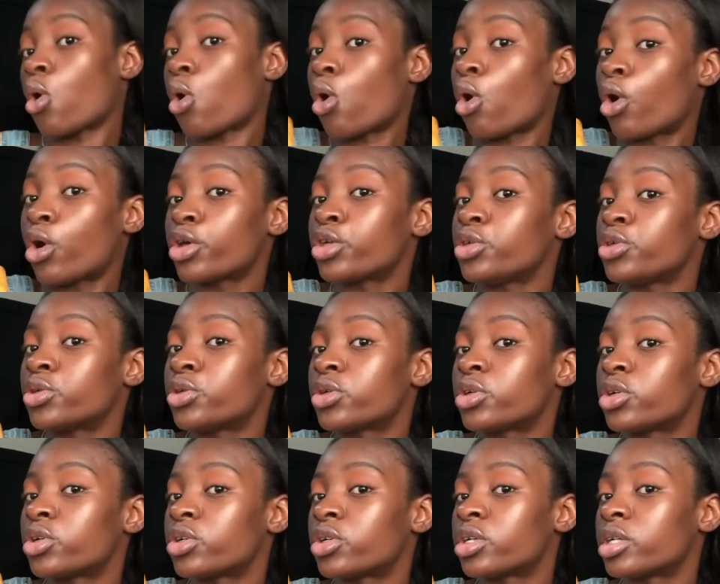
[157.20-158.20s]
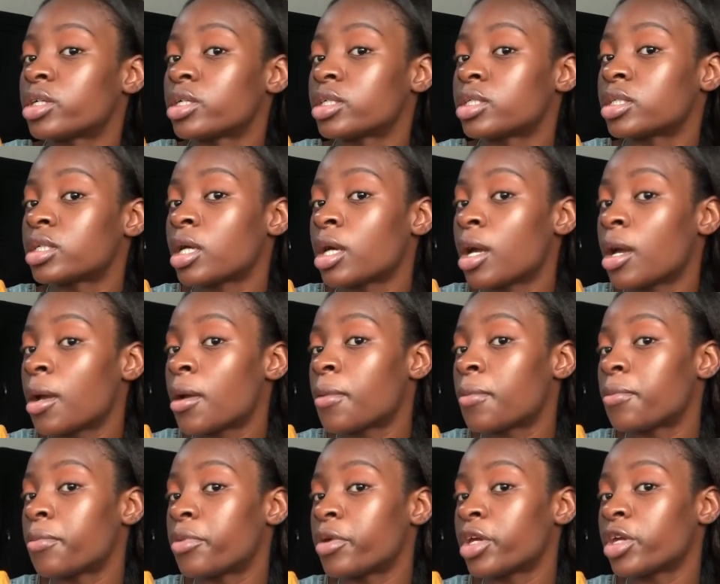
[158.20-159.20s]
or you could
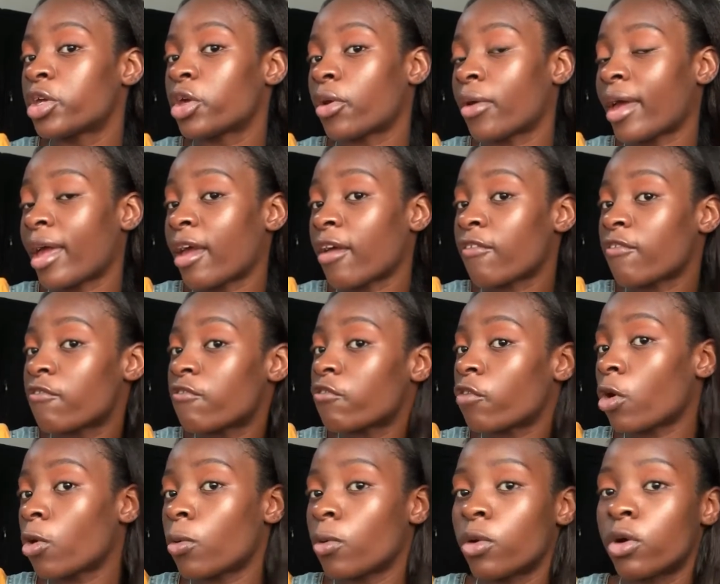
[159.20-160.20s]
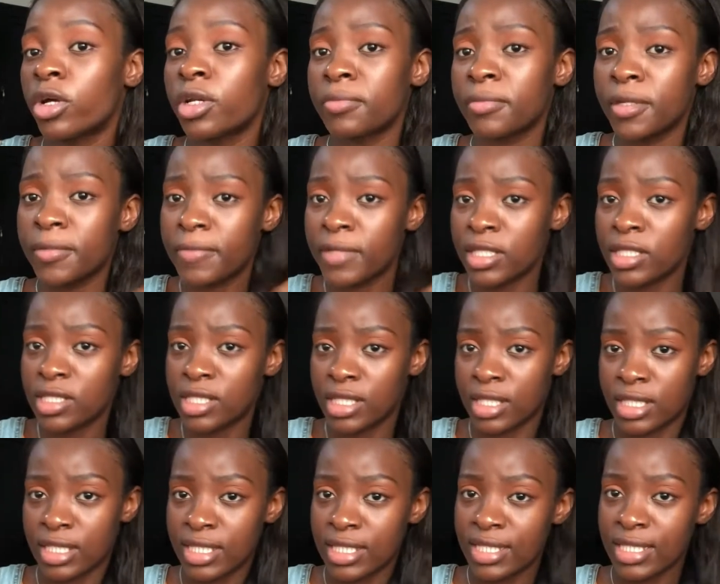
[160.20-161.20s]
bring your hair forward, maybe to
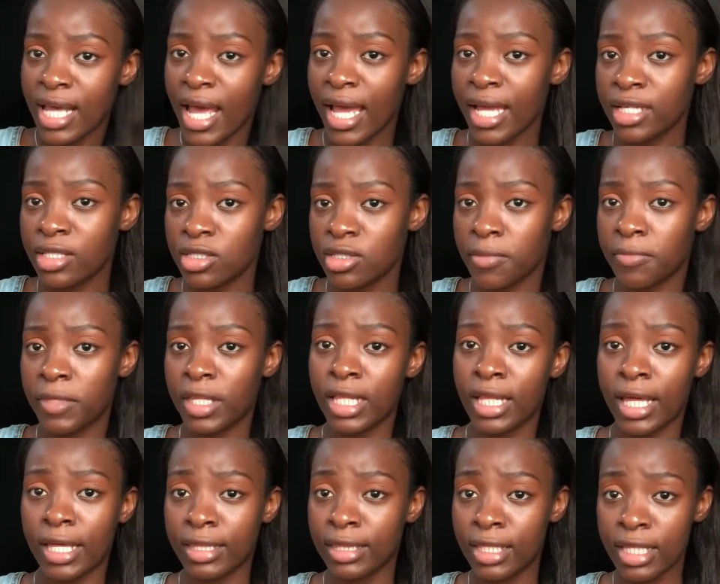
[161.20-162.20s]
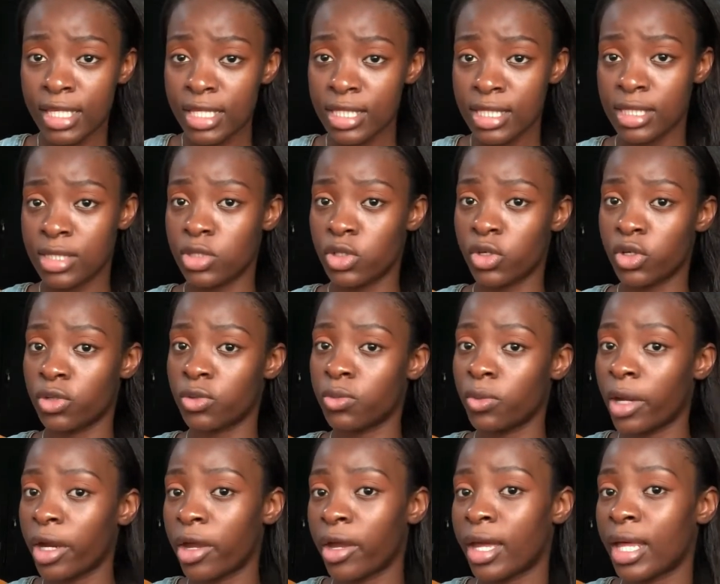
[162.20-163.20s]
the side, something like this. You could
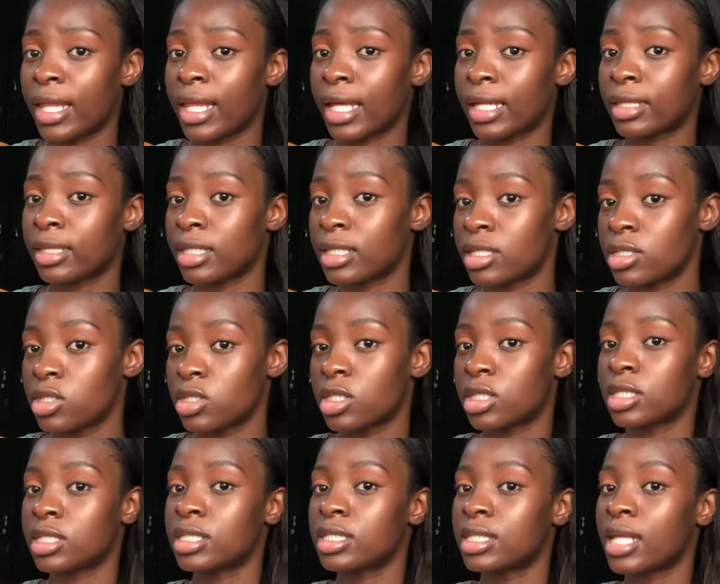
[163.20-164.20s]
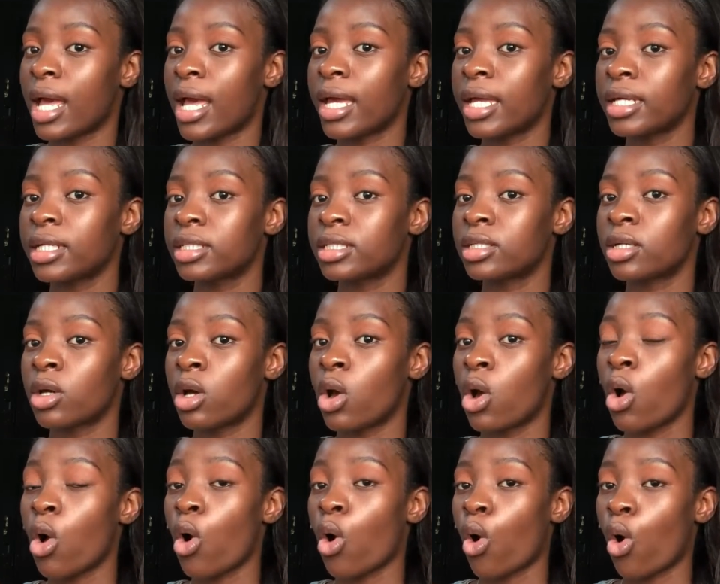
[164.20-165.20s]
wear your hair like this to the side,
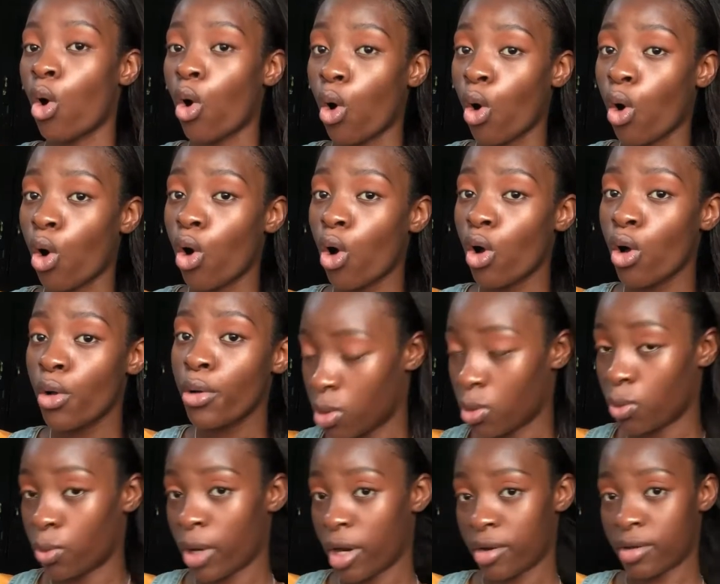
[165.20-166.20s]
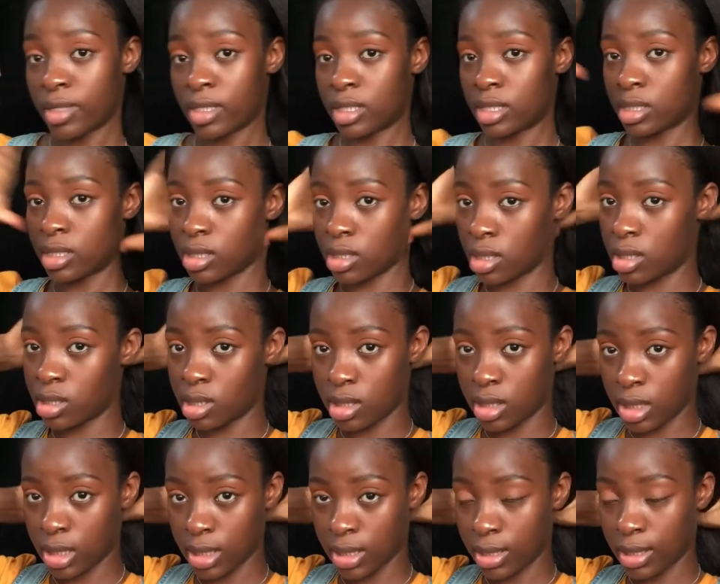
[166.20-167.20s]
or wear it
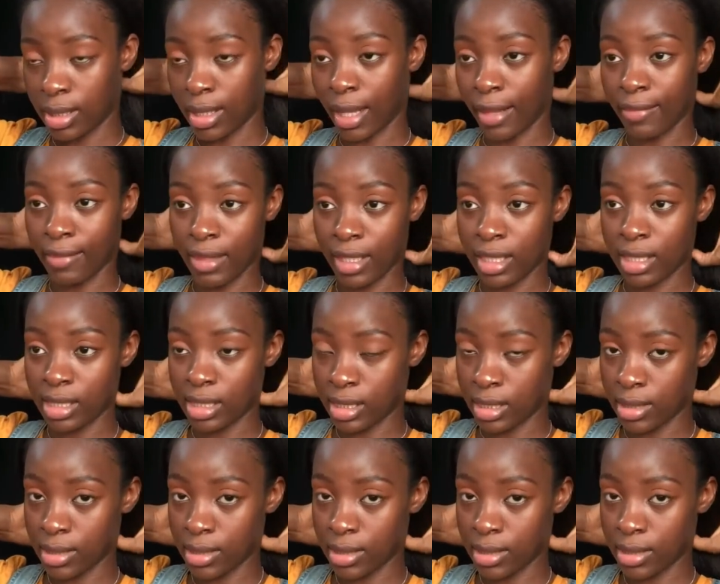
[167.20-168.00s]
like this.